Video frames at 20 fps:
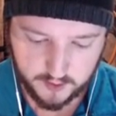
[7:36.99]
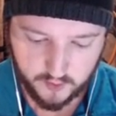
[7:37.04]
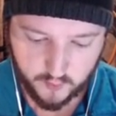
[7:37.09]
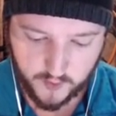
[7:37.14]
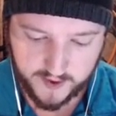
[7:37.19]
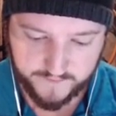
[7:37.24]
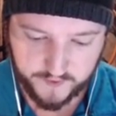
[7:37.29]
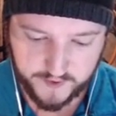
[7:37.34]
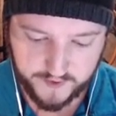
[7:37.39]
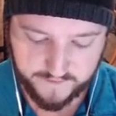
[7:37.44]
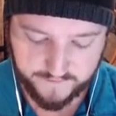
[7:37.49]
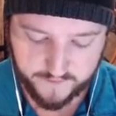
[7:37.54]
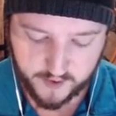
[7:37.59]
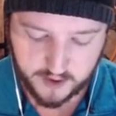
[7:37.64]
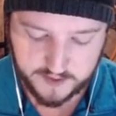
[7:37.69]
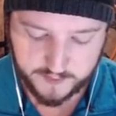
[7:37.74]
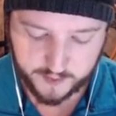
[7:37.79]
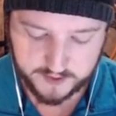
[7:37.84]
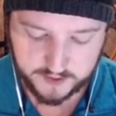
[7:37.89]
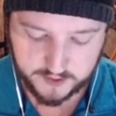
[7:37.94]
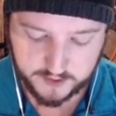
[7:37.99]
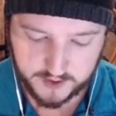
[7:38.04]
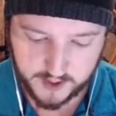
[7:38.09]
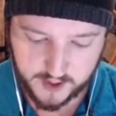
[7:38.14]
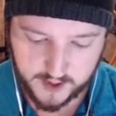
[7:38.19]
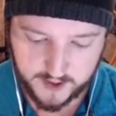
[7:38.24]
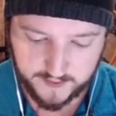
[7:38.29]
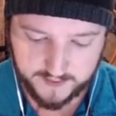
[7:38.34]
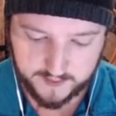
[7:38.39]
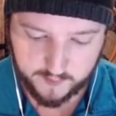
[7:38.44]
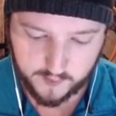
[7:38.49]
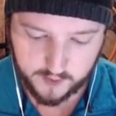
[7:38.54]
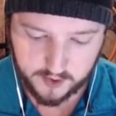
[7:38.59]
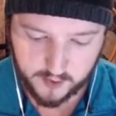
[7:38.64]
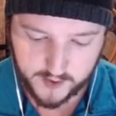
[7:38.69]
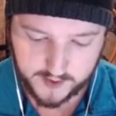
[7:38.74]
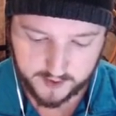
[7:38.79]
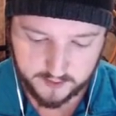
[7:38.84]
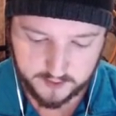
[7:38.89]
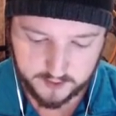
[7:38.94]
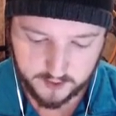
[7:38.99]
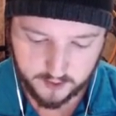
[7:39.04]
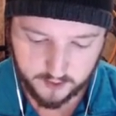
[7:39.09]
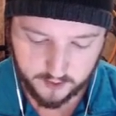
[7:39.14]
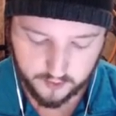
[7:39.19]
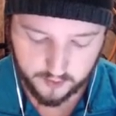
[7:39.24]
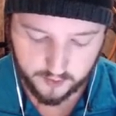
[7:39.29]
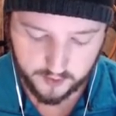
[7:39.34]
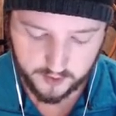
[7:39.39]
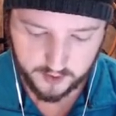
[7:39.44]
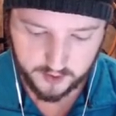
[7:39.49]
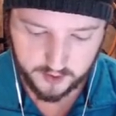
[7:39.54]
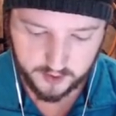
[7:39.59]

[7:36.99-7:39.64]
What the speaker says: Wait for the Fire Spirits to die, then we'll go ahead and do